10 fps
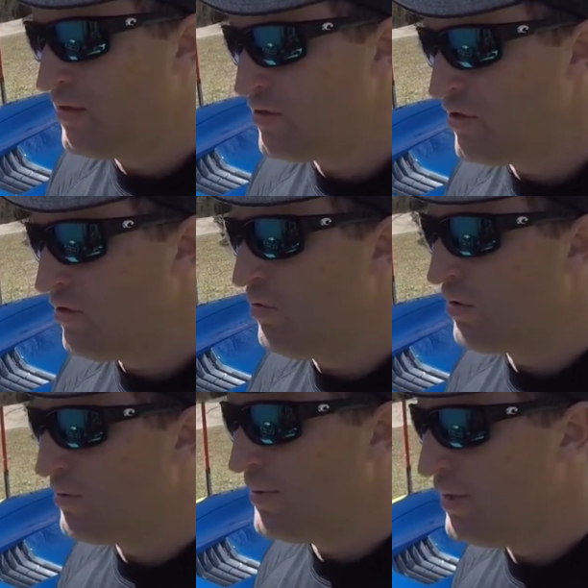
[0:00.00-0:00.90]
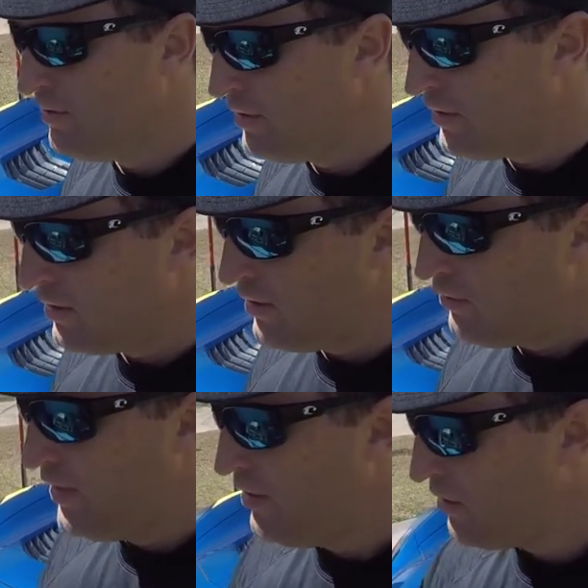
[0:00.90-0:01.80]
So what we're going to be doing,
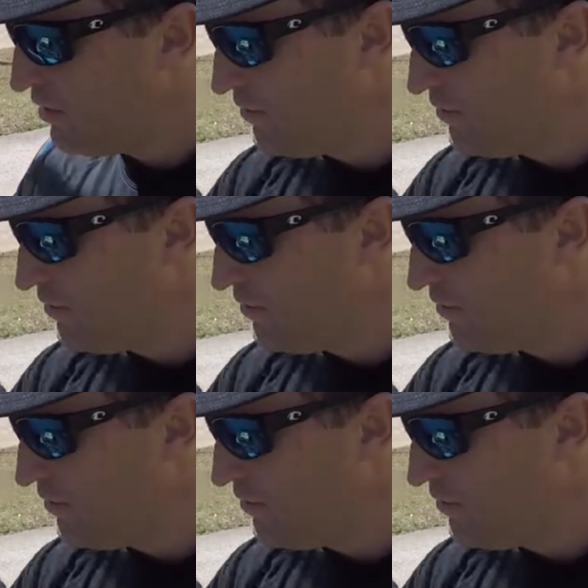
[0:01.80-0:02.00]
we are going